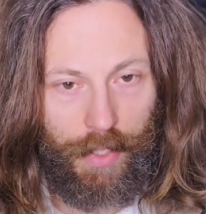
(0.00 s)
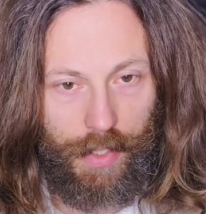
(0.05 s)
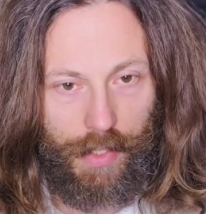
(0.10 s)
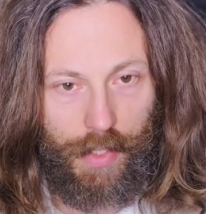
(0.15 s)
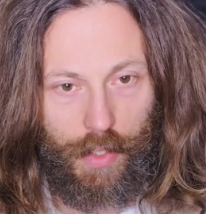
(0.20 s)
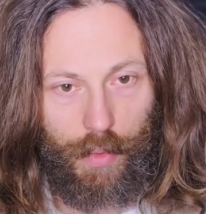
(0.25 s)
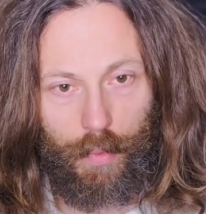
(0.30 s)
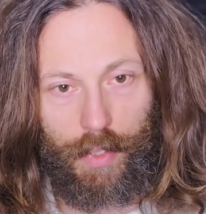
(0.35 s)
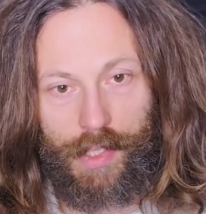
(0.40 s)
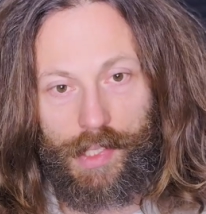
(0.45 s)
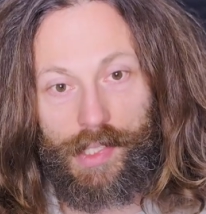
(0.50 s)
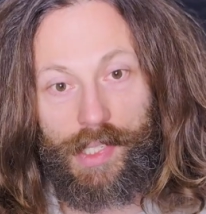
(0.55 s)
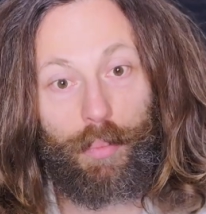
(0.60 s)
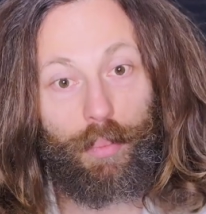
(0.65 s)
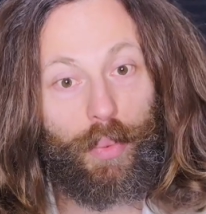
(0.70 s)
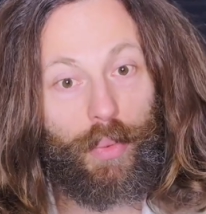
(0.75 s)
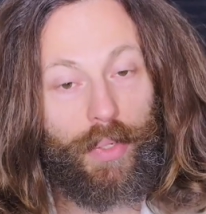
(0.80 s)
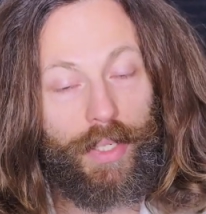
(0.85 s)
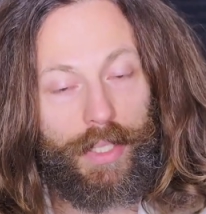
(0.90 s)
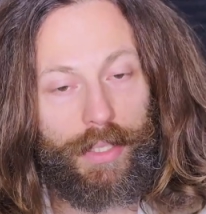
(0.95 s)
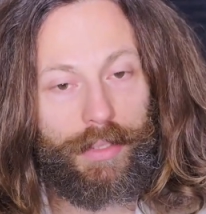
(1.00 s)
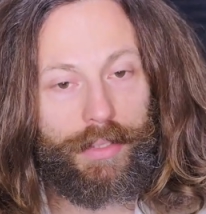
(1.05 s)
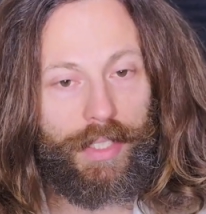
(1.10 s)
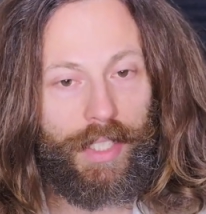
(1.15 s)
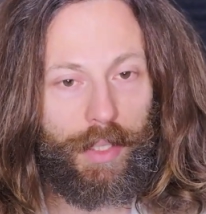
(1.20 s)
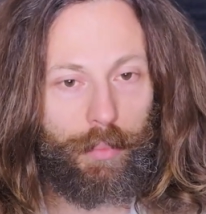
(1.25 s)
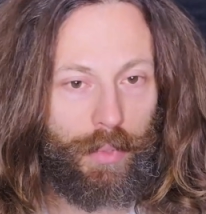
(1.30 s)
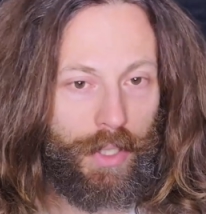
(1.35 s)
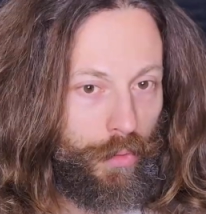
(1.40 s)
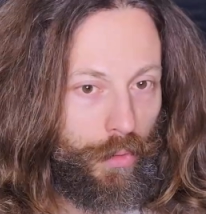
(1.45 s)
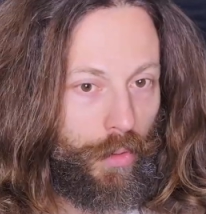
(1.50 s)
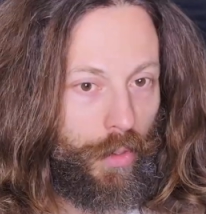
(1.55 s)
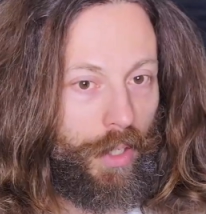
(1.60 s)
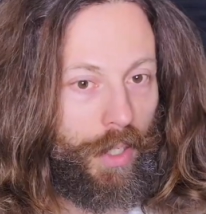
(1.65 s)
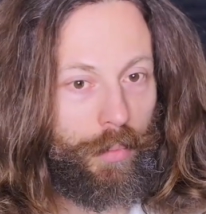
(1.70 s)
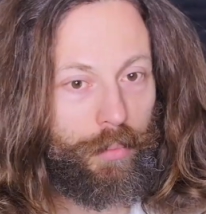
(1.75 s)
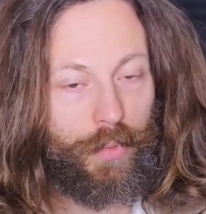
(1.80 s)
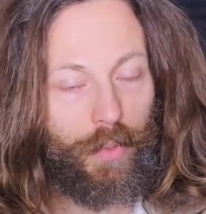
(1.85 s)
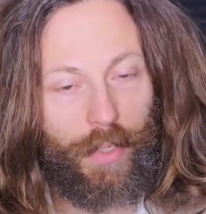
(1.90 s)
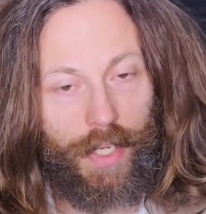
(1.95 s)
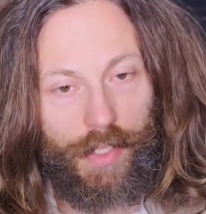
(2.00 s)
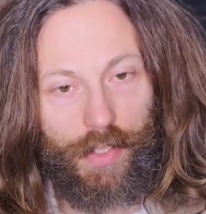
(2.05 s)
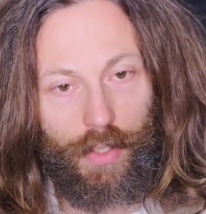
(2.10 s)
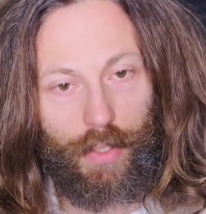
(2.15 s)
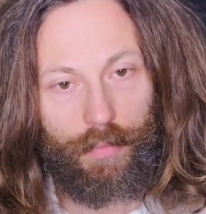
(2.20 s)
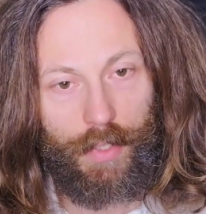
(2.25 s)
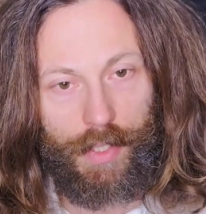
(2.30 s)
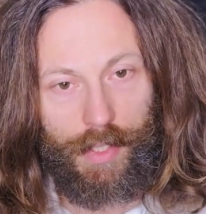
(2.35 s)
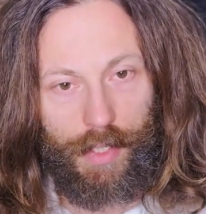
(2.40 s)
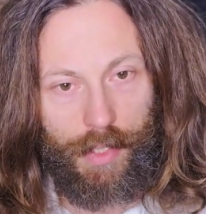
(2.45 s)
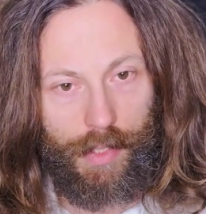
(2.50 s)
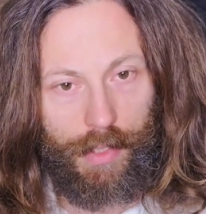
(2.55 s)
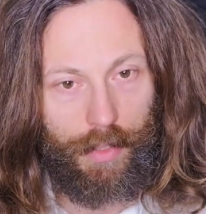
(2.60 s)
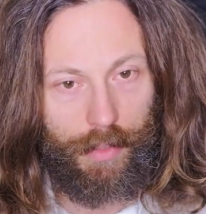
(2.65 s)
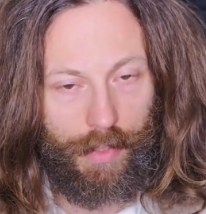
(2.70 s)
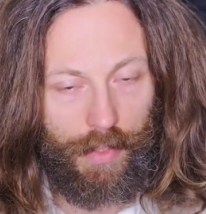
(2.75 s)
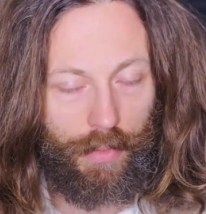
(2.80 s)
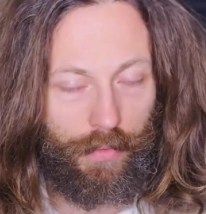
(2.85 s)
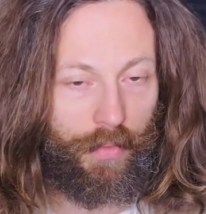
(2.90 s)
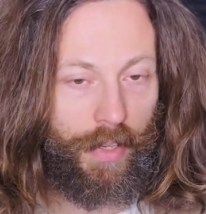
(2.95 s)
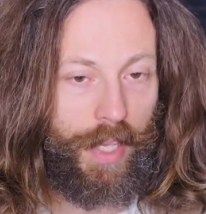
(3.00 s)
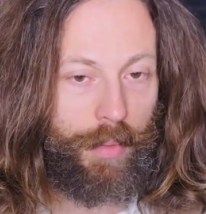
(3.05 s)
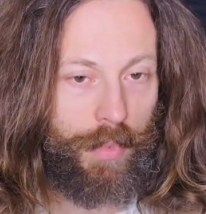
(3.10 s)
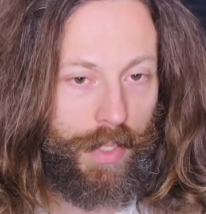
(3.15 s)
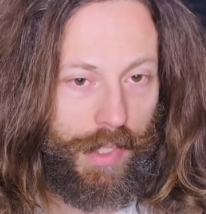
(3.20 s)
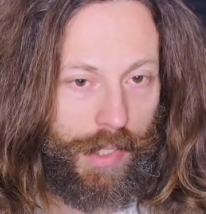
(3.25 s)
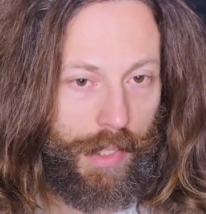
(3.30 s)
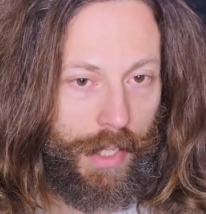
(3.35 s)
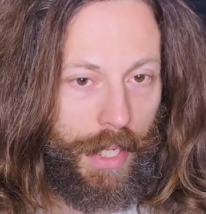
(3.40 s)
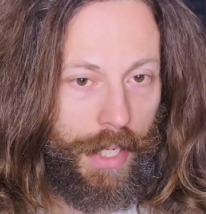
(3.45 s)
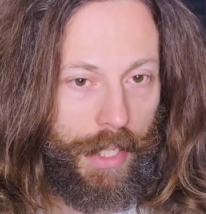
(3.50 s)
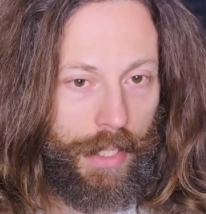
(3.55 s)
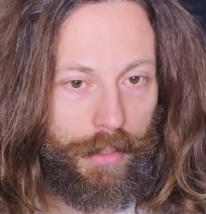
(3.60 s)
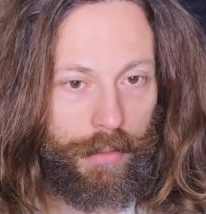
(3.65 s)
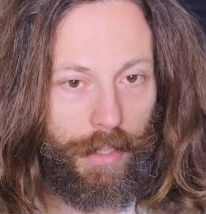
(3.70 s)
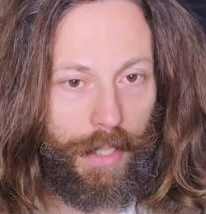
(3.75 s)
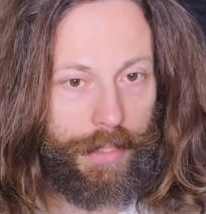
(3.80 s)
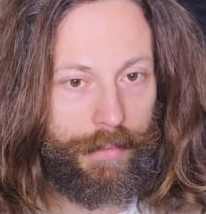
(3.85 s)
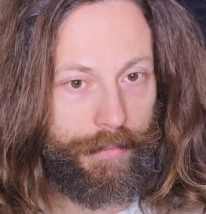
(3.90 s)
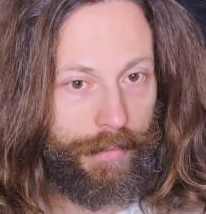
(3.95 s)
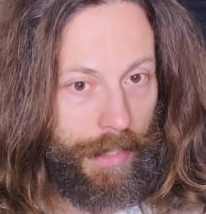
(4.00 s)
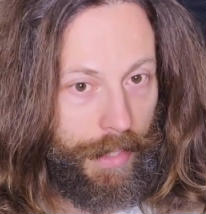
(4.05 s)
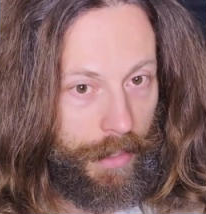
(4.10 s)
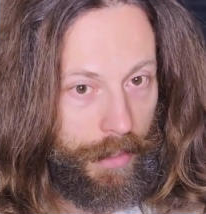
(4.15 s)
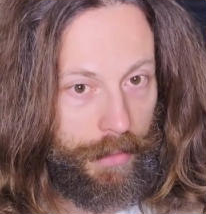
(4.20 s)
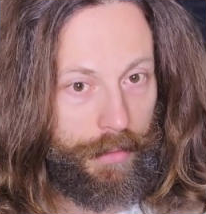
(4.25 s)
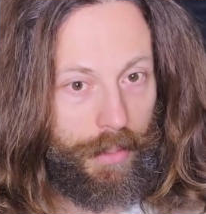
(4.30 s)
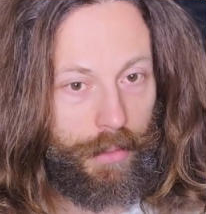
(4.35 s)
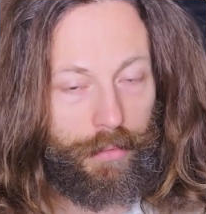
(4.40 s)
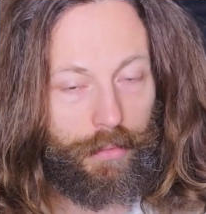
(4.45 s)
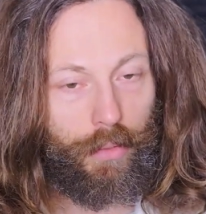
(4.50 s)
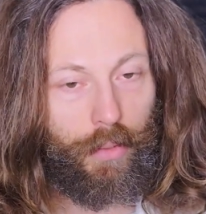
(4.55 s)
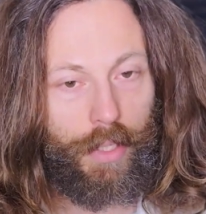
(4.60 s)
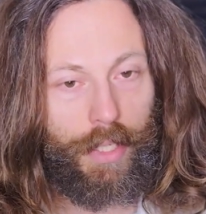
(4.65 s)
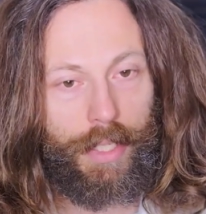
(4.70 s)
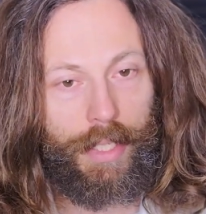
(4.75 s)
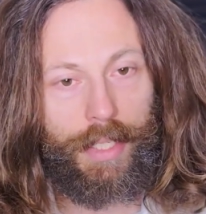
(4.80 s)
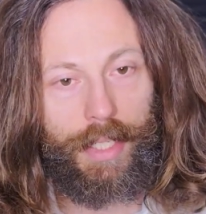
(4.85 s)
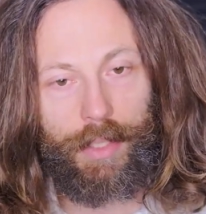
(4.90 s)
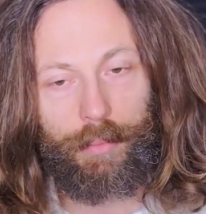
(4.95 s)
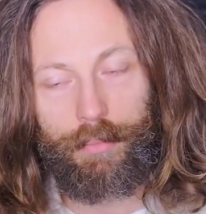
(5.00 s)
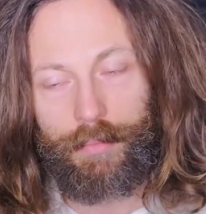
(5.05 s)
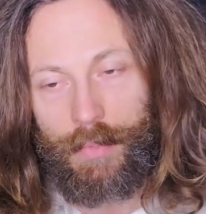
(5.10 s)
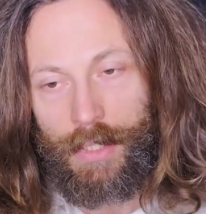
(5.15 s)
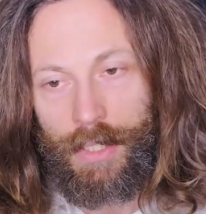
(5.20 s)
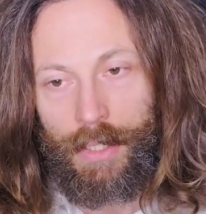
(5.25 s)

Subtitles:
This is what separated them from the rest of existence. The famous saying, "I think, therefore I am,"